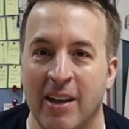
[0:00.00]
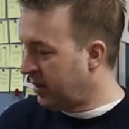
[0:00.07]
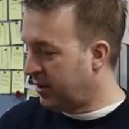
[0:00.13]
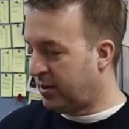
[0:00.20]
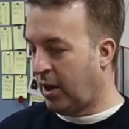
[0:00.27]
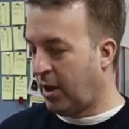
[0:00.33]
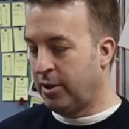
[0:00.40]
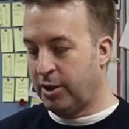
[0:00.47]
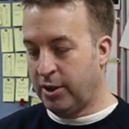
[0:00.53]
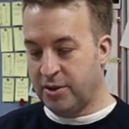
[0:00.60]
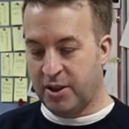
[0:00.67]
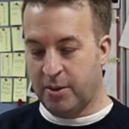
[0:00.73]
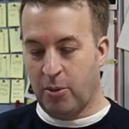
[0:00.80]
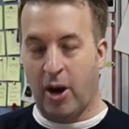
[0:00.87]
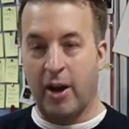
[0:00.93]
So
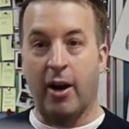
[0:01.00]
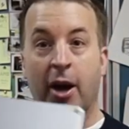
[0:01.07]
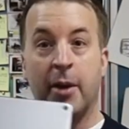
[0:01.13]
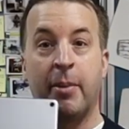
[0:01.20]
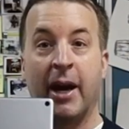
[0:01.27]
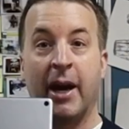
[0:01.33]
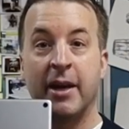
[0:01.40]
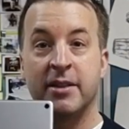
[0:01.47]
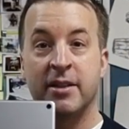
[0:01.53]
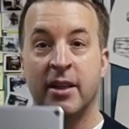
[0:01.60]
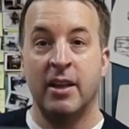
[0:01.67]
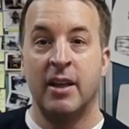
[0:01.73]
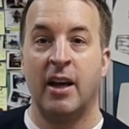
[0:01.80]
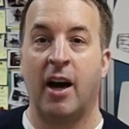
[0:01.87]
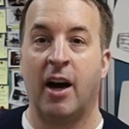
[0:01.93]
using my iPad,
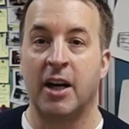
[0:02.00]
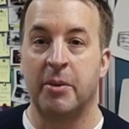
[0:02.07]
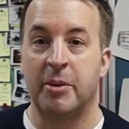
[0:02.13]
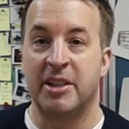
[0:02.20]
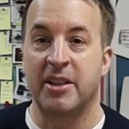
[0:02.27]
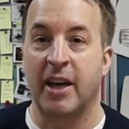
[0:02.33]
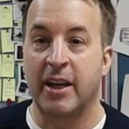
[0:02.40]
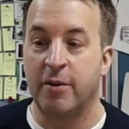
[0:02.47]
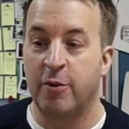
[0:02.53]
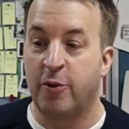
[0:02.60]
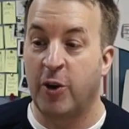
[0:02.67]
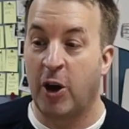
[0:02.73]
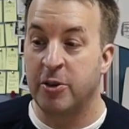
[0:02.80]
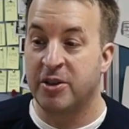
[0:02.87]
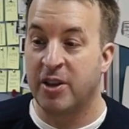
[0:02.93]
I'm going to be taking
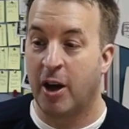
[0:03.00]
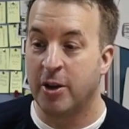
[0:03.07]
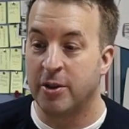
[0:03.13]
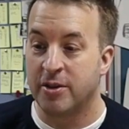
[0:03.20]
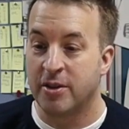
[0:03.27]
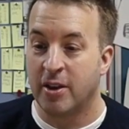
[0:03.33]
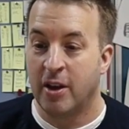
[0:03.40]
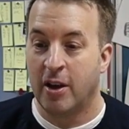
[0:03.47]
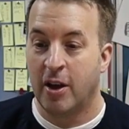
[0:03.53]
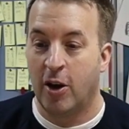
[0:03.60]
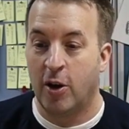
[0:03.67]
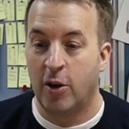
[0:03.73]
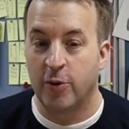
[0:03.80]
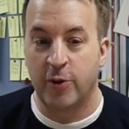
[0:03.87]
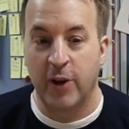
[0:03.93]
photos
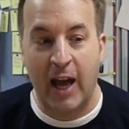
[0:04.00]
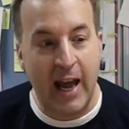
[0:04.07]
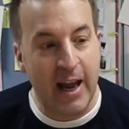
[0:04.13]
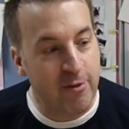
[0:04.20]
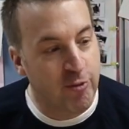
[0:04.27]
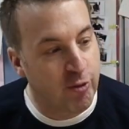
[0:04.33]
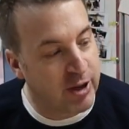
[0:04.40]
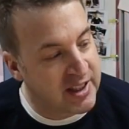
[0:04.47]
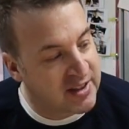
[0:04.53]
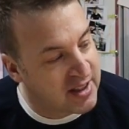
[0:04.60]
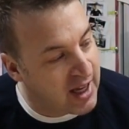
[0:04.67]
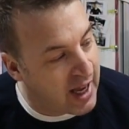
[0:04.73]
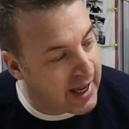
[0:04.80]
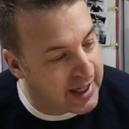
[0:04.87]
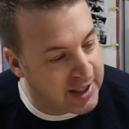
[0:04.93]
of every
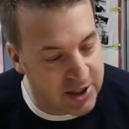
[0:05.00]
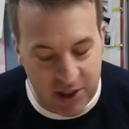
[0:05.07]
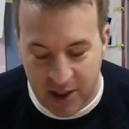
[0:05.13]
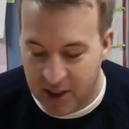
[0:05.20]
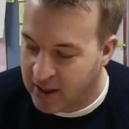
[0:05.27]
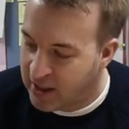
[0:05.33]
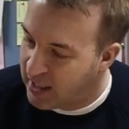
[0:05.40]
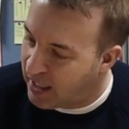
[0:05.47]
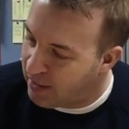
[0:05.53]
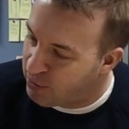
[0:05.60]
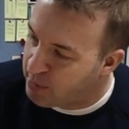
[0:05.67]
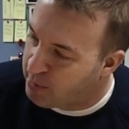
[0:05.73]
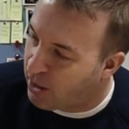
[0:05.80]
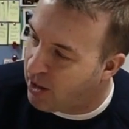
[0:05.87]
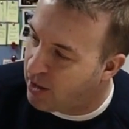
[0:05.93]
stage,
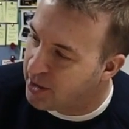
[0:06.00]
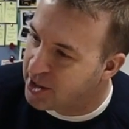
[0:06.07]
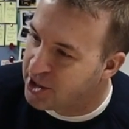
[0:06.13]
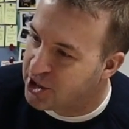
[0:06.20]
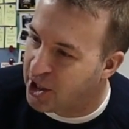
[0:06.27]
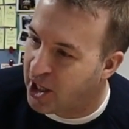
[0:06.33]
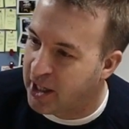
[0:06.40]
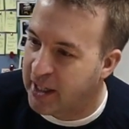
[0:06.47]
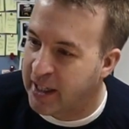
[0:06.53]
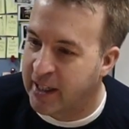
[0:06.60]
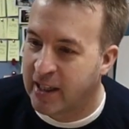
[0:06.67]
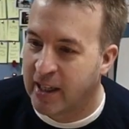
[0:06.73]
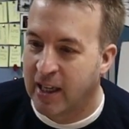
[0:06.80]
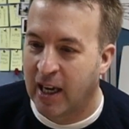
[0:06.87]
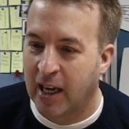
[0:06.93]
every part of the
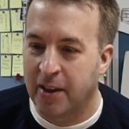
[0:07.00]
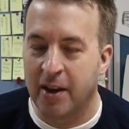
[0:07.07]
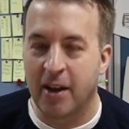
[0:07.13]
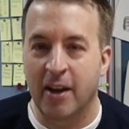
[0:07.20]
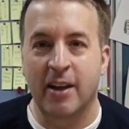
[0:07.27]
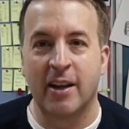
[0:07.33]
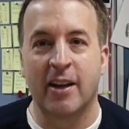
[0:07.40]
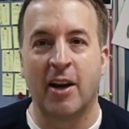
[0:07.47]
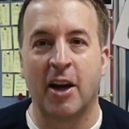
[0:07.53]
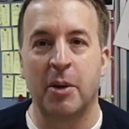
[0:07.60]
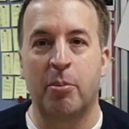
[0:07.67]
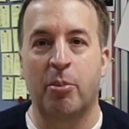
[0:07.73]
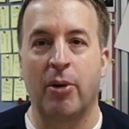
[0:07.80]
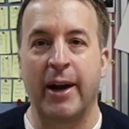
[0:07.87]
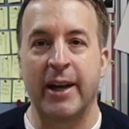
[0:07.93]
journey, and then I can kind
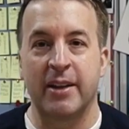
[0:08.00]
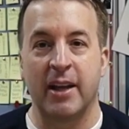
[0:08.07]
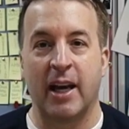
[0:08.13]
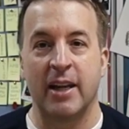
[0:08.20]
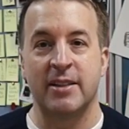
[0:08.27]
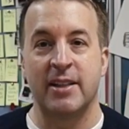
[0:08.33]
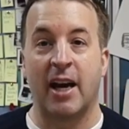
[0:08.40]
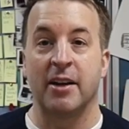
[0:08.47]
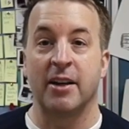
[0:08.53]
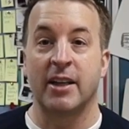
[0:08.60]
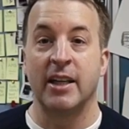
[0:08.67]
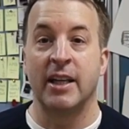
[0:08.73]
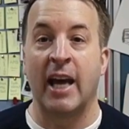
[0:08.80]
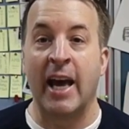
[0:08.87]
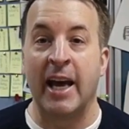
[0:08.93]
of break that down. I
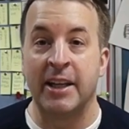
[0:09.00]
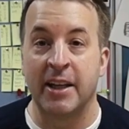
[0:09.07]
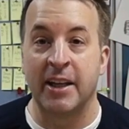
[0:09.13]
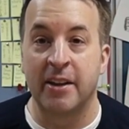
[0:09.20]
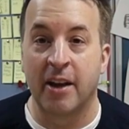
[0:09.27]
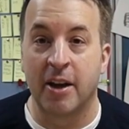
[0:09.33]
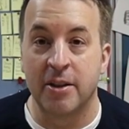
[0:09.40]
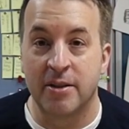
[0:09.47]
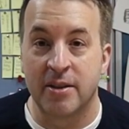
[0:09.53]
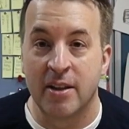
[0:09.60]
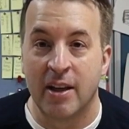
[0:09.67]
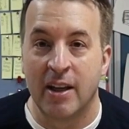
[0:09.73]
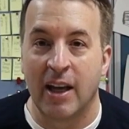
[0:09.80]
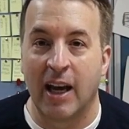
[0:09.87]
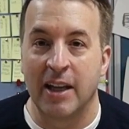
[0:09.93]
can edit those
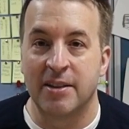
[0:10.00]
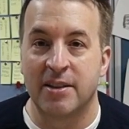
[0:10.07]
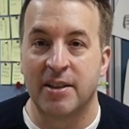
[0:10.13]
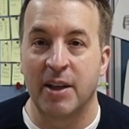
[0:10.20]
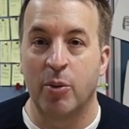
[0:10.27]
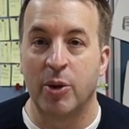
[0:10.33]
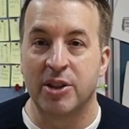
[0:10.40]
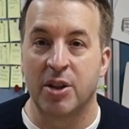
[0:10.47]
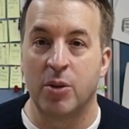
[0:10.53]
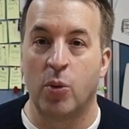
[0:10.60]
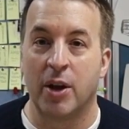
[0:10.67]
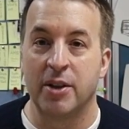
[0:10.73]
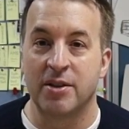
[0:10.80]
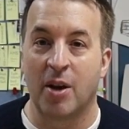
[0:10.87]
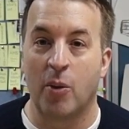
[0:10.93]
and see which are the
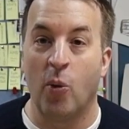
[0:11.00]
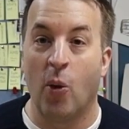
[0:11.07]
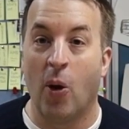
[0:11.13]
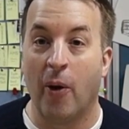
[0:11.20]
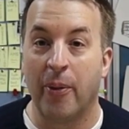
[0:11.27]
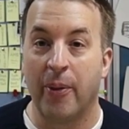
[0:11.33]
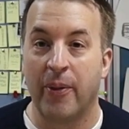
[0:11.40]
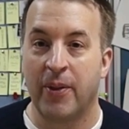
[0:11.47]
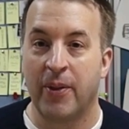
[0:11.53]
ones I want.